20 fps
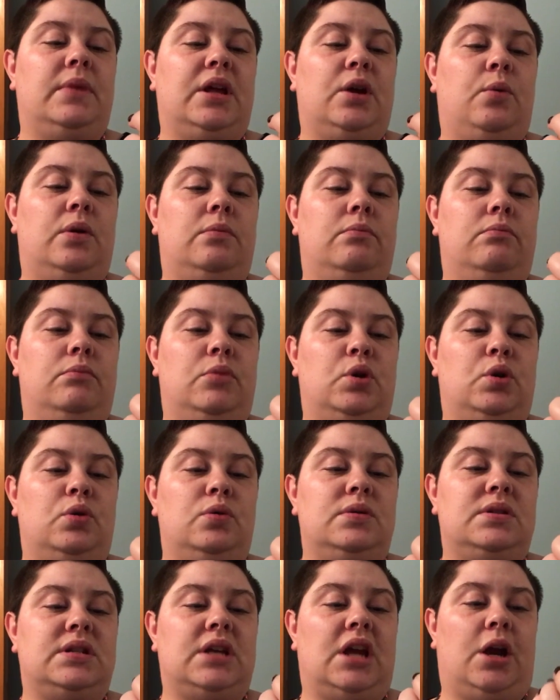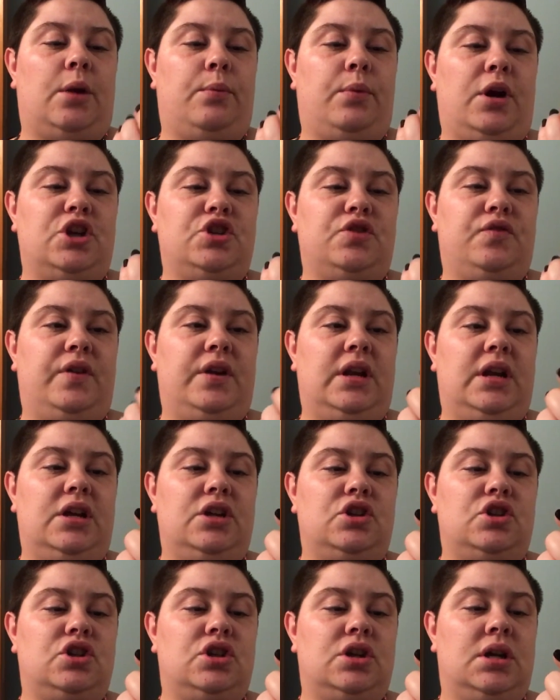Liquid Mousse Airbrush
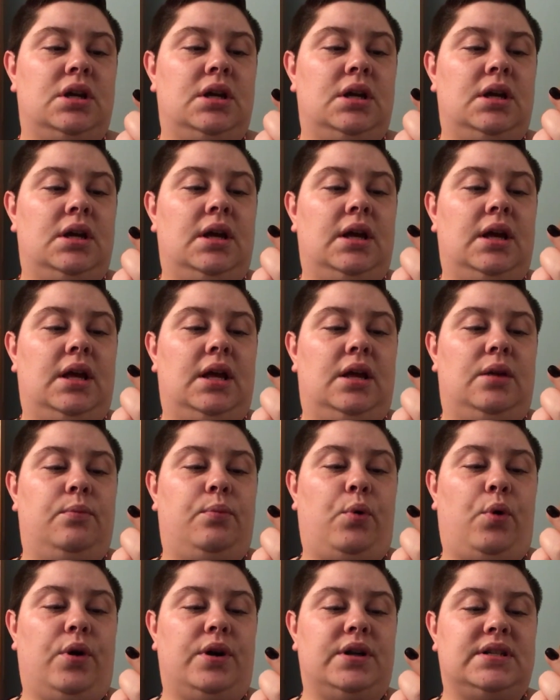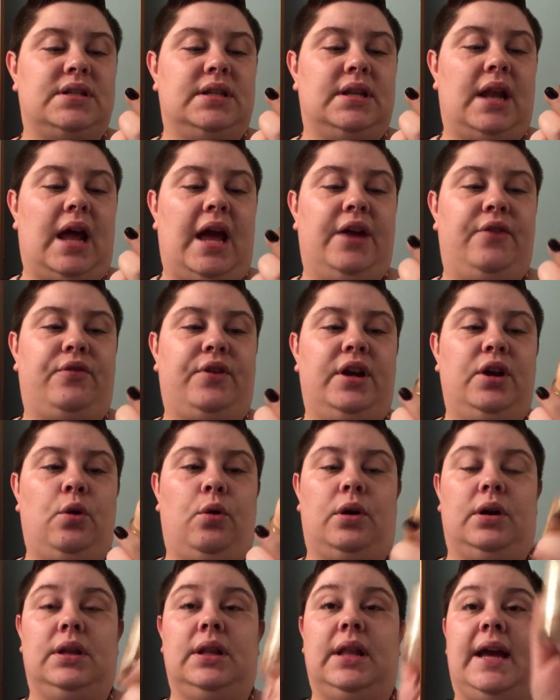Finish in Porcelain Ivory
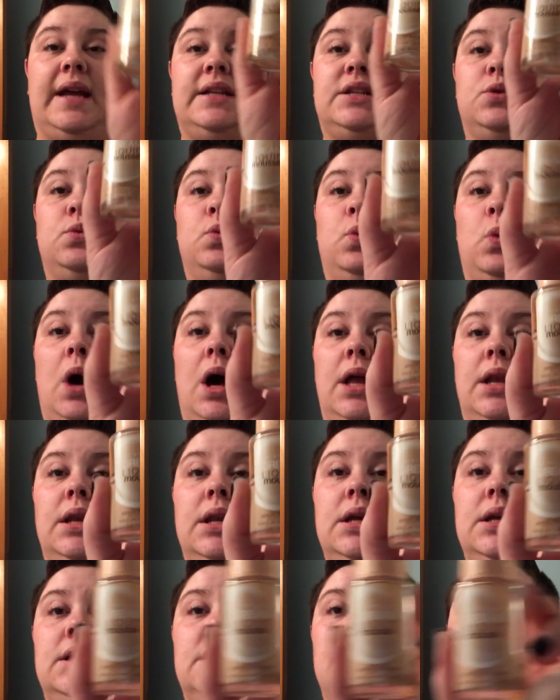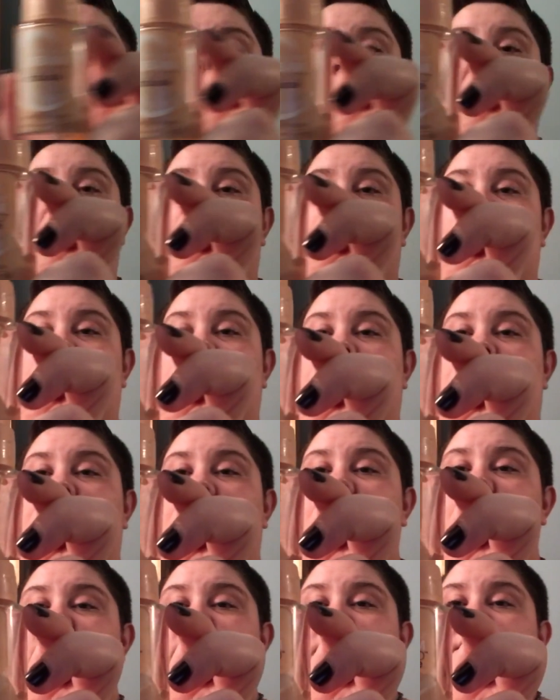or Light 1.
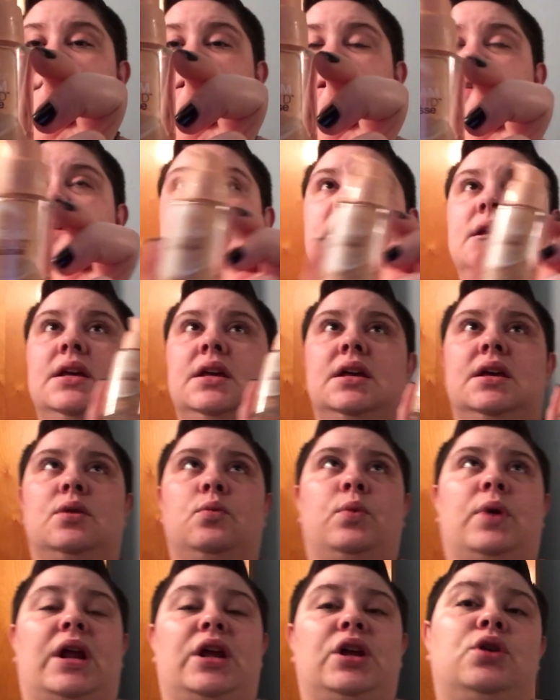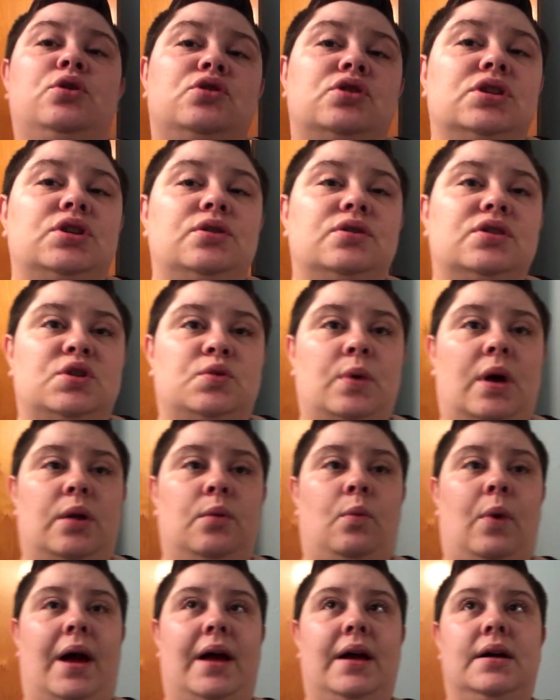This, what I usually use is Wet
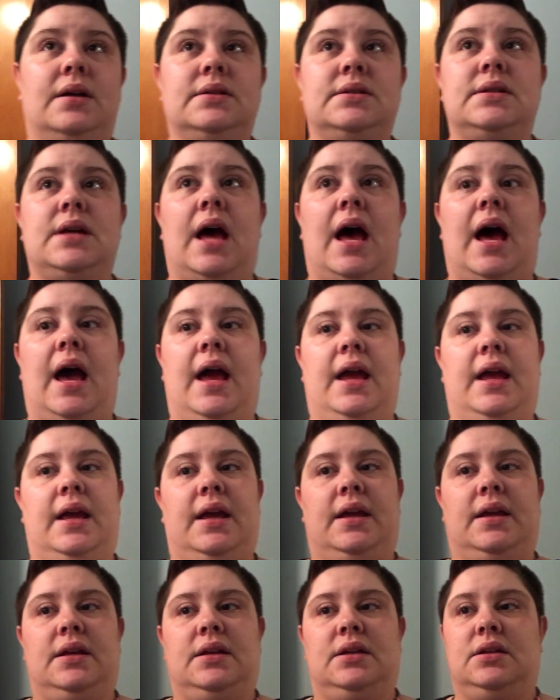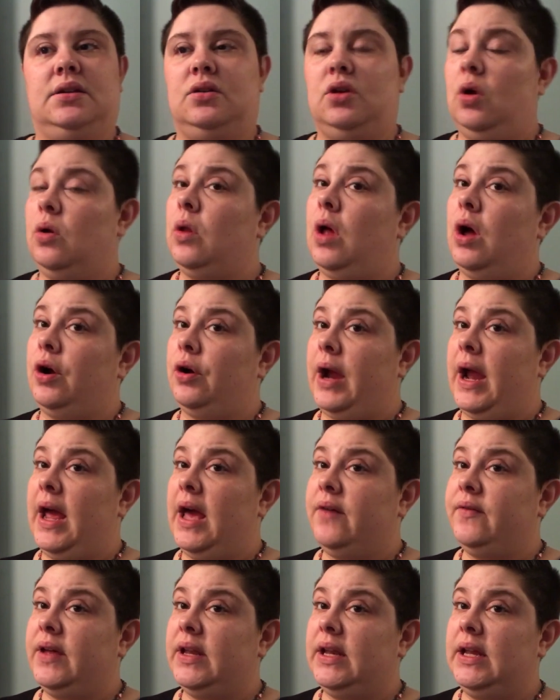n Wild. I no longer
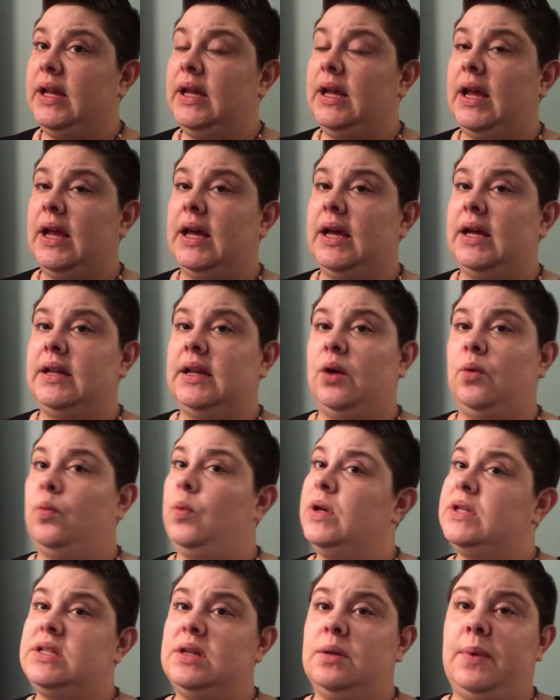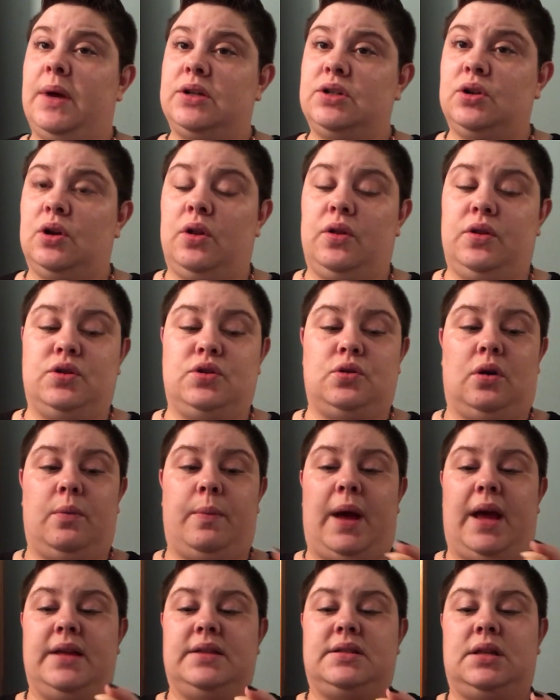have any, and I wasn't about to go to the store to
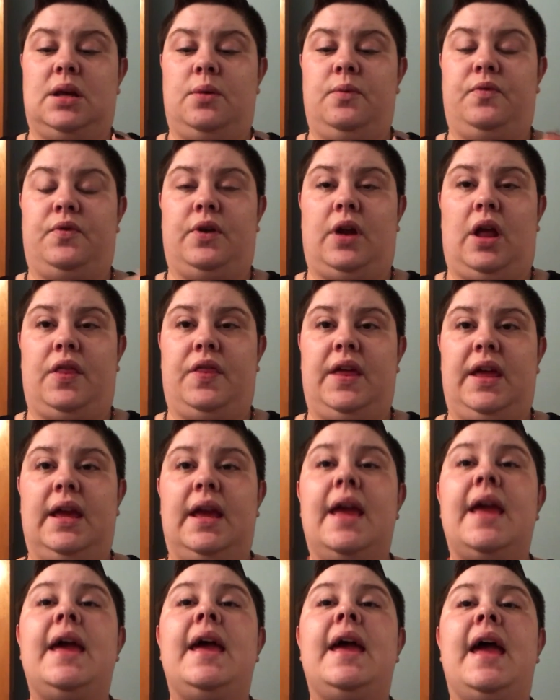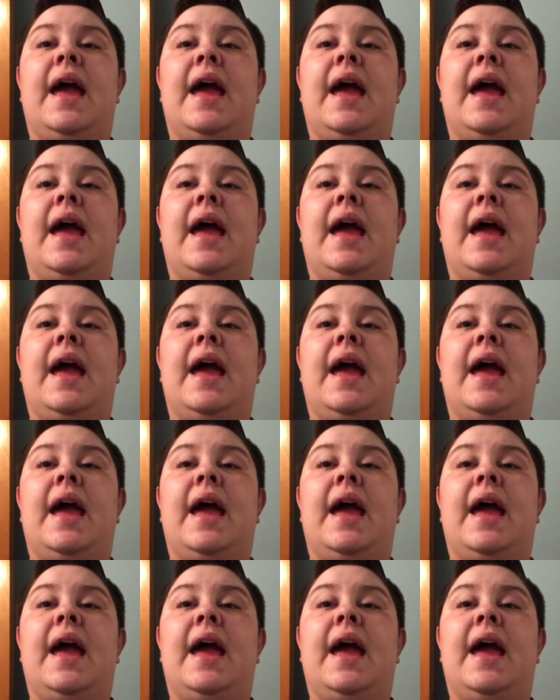buy some for nothing.